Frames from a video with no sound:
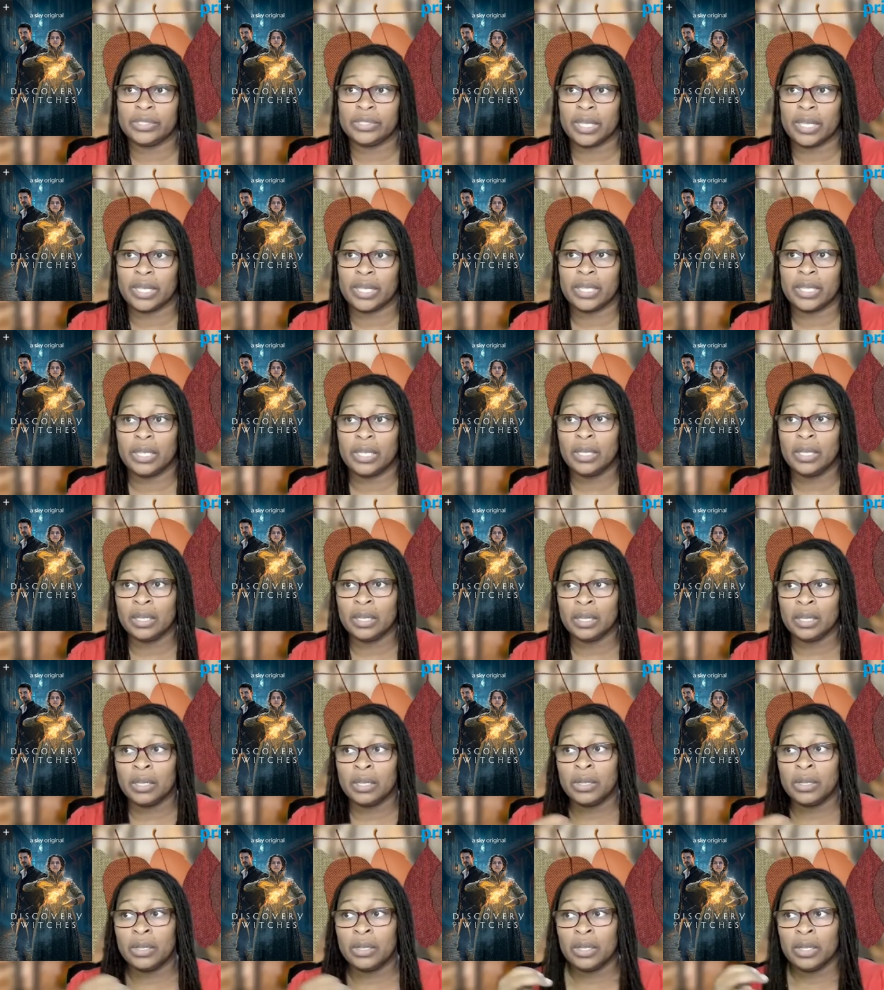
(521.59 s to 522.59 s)
They
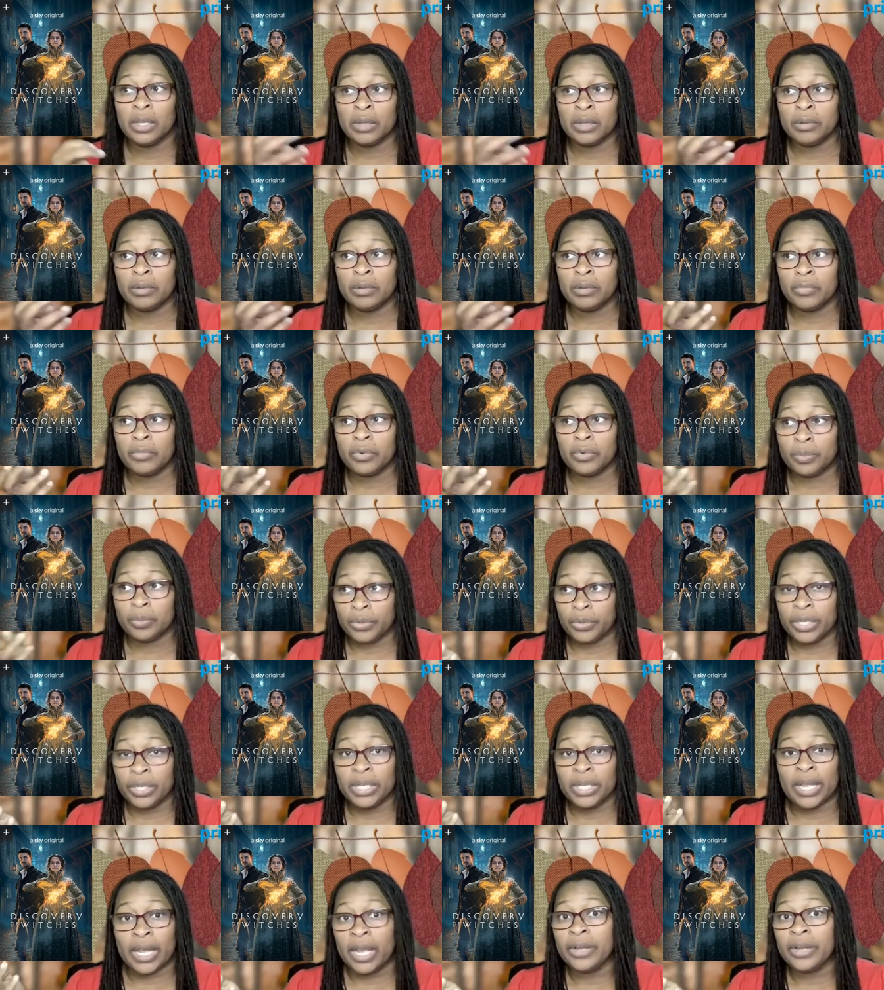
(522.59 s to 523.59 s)
were
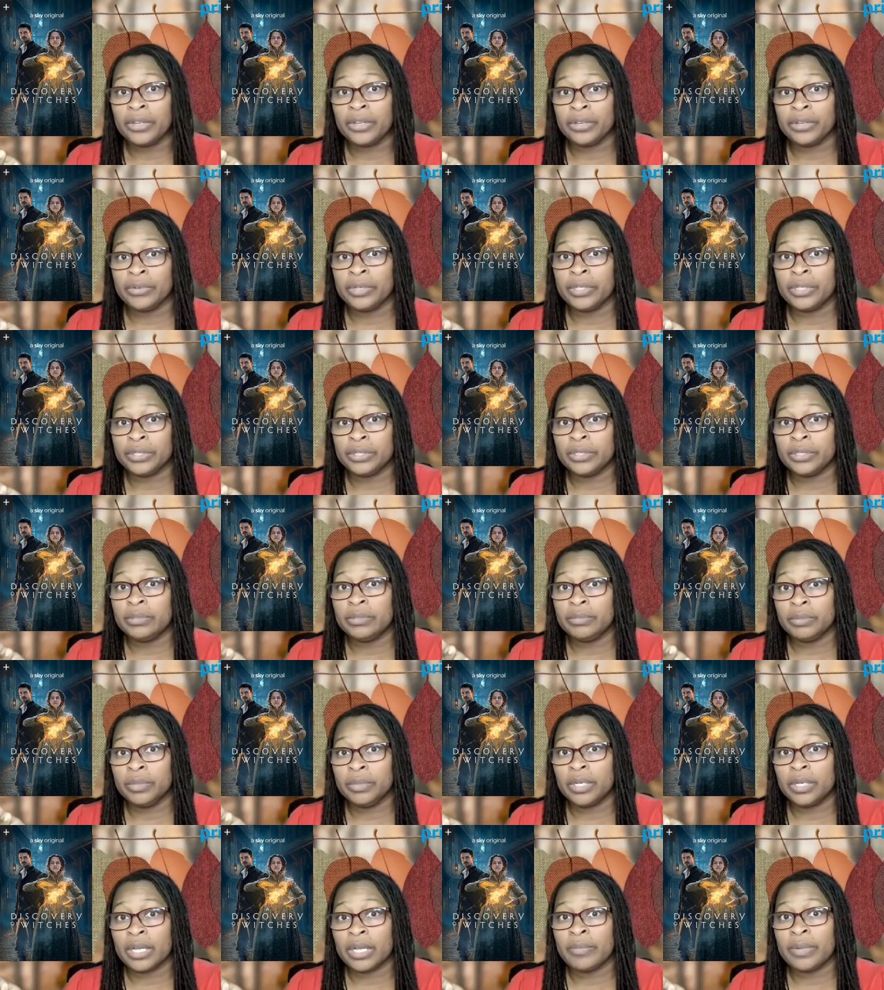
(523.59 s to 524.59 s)
pretty accurate to the
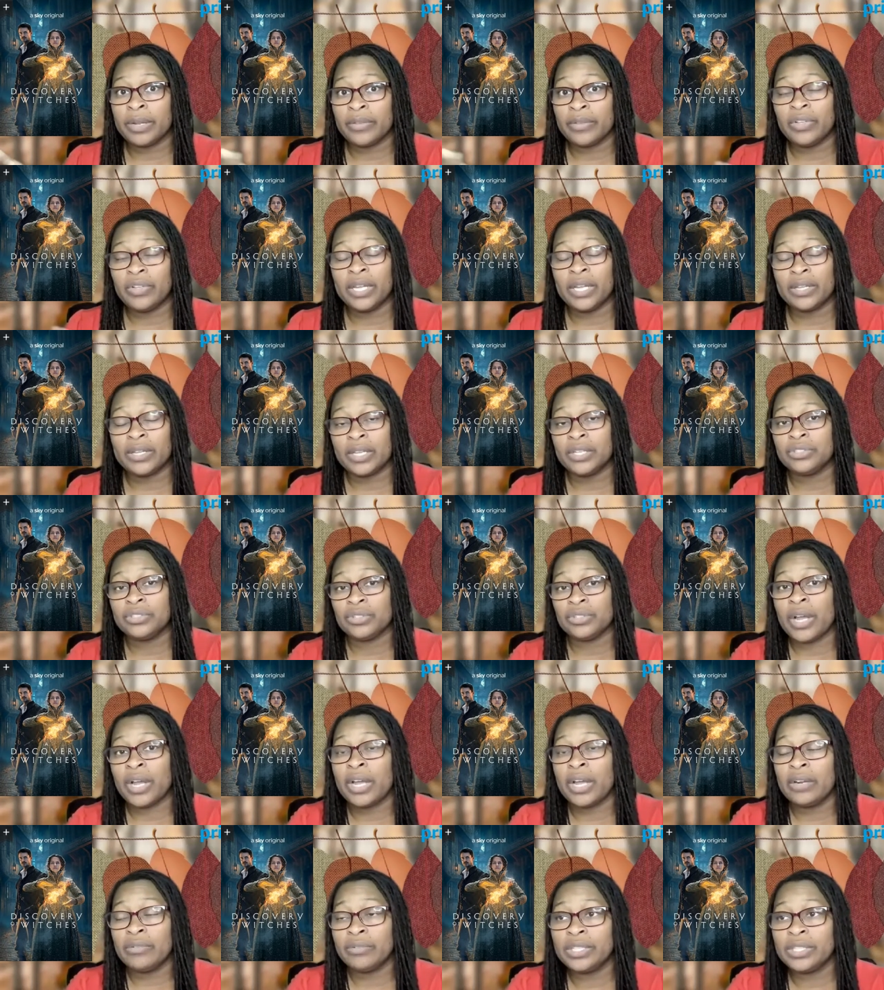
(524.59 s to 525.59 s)
book. I mean, I feel like they
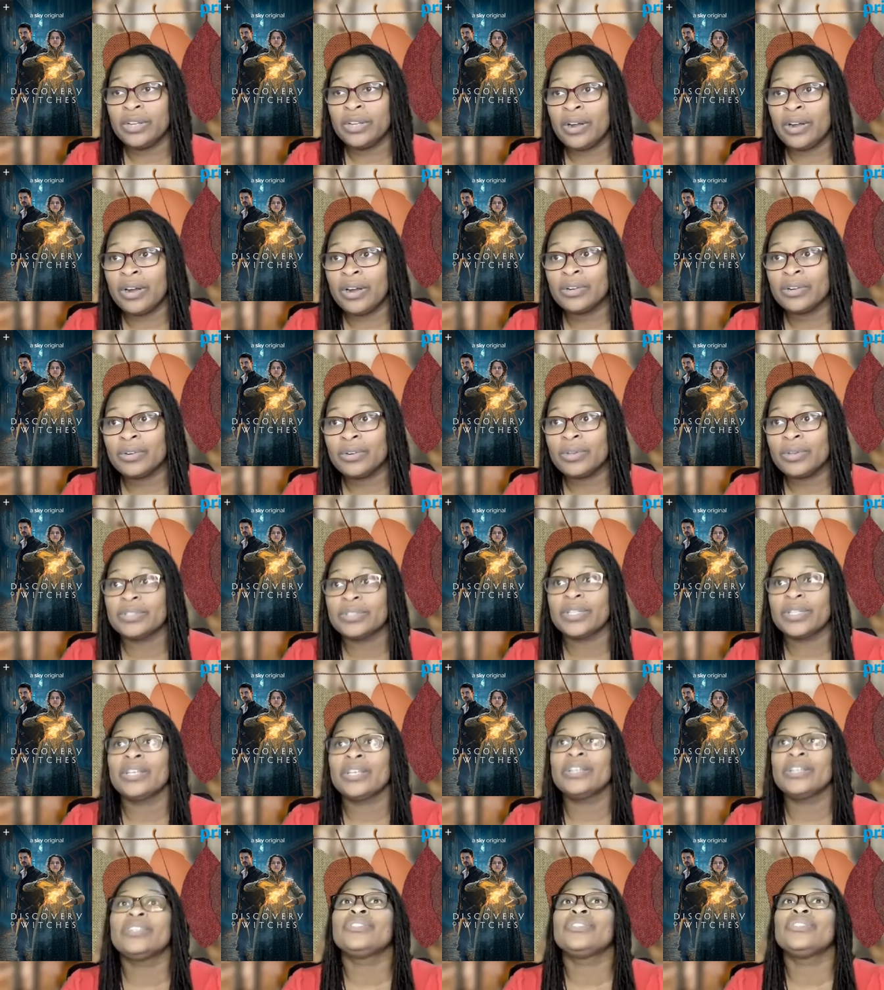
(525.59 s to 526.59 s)
tried really hard. Of course, they
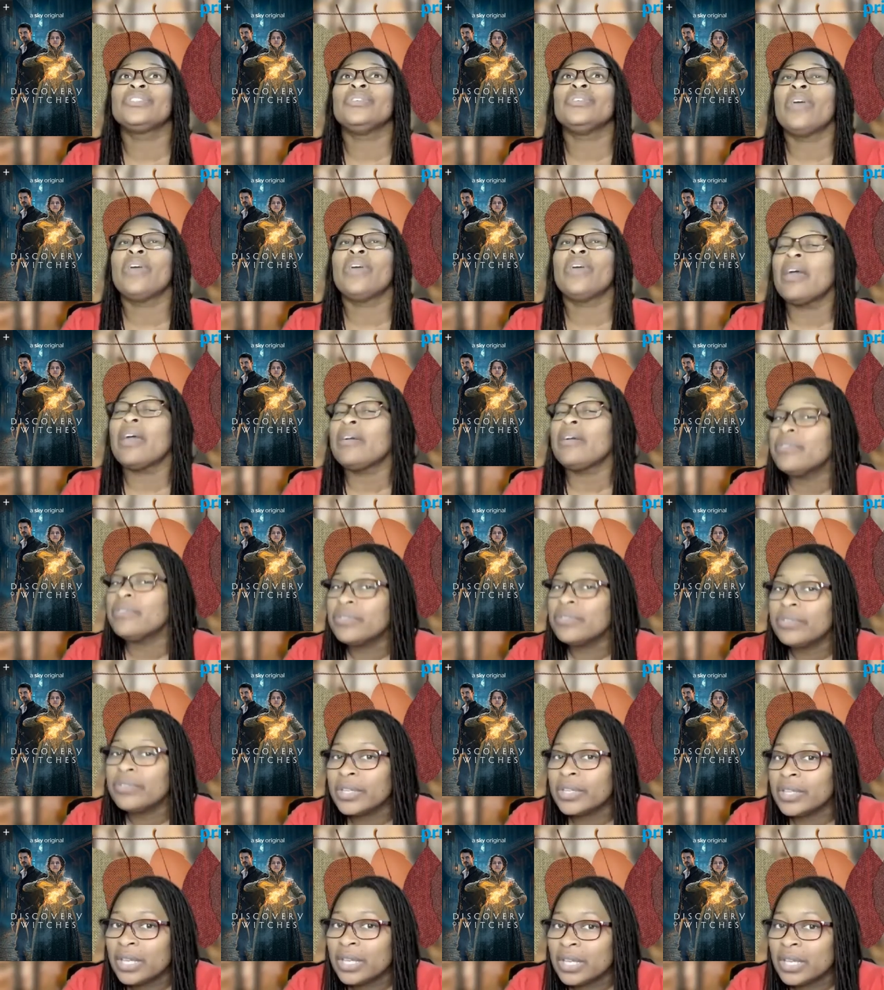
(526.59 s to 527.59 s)
couldn't do
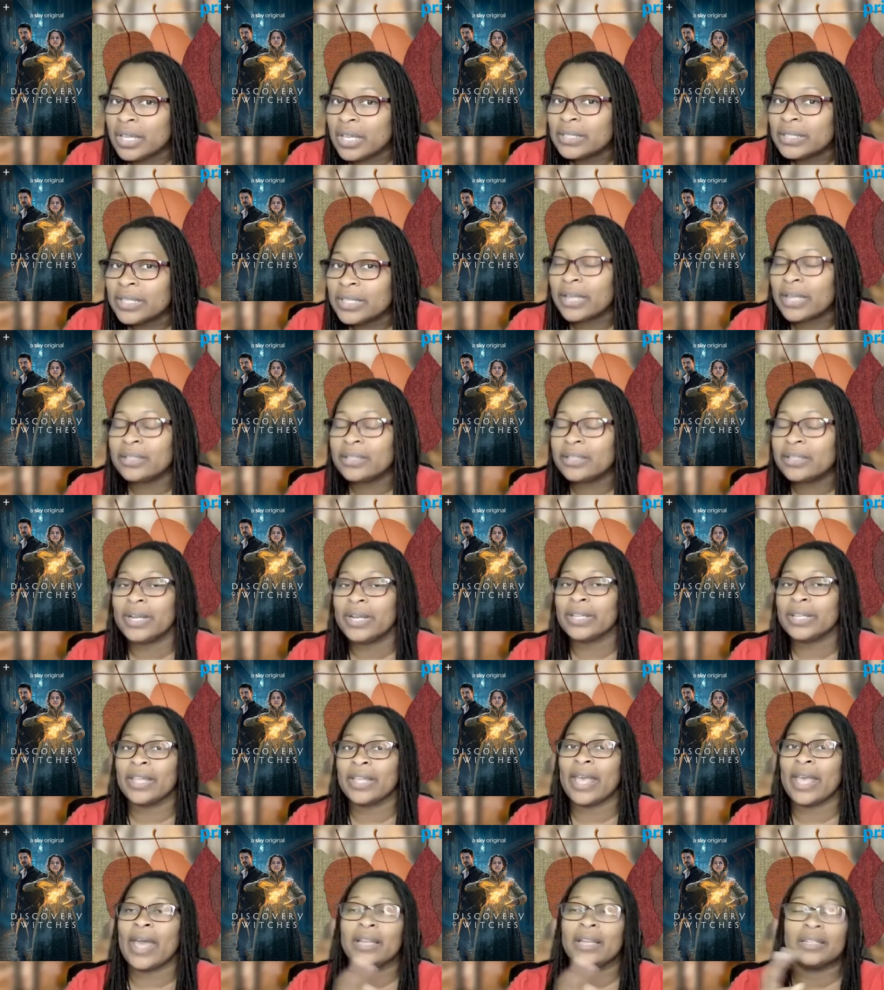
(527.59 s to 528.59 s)
everything exactly right.
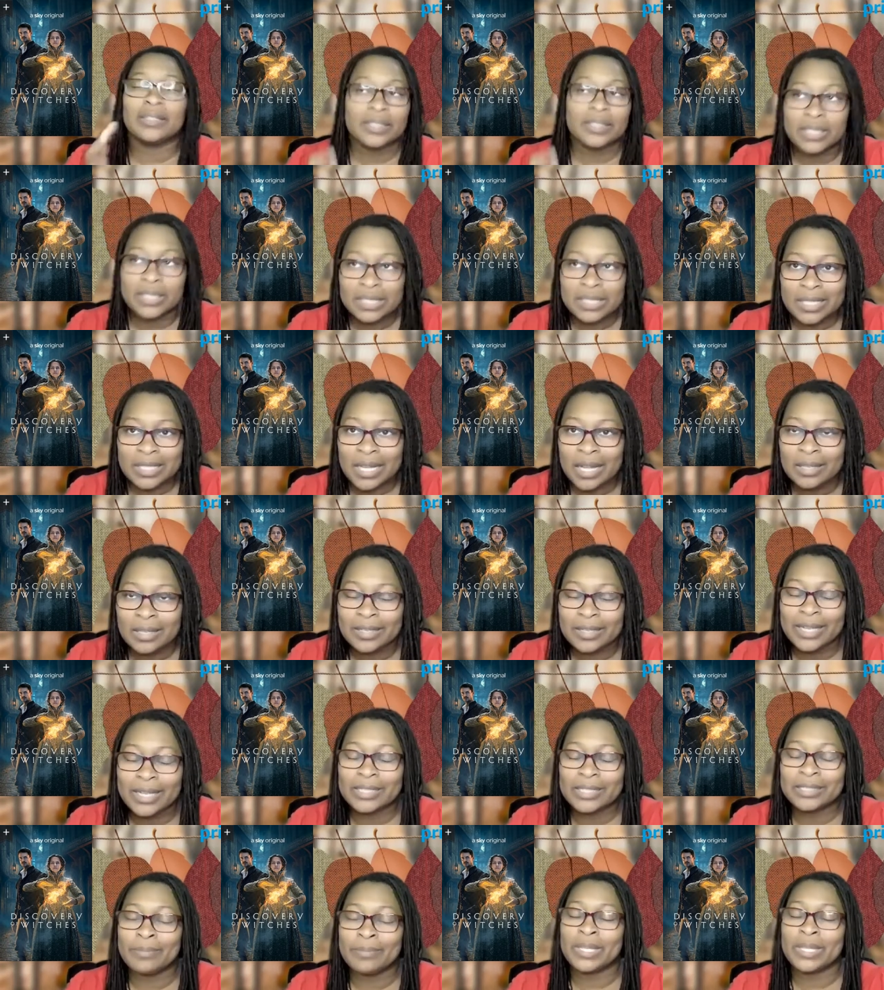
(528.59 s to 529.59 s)
They had to
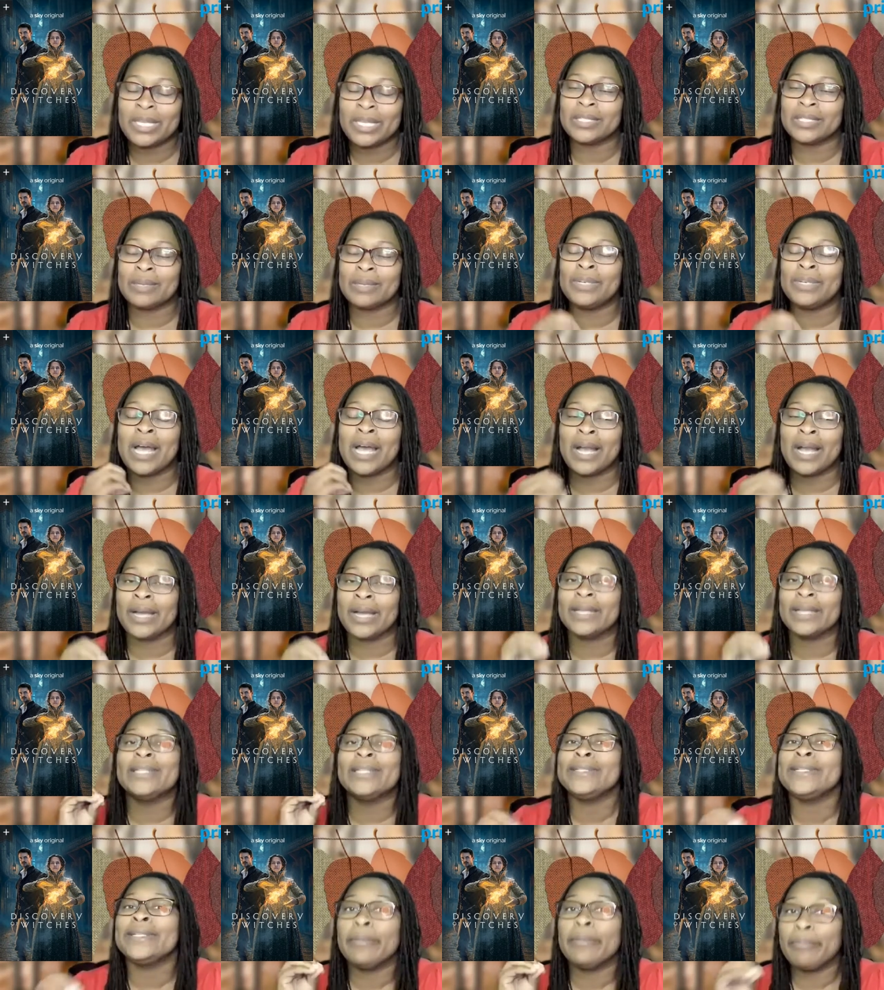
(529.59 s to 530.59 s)
consolidate some things. I'm not going
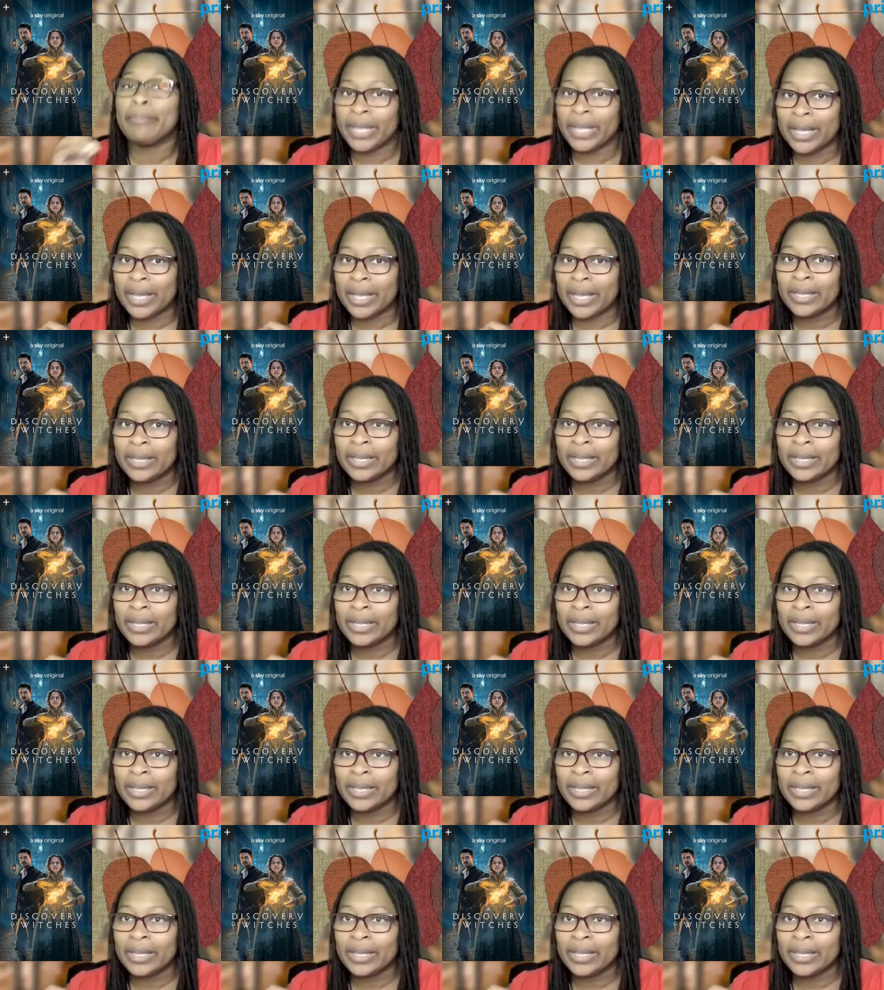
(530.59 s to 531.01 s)
to nitpick.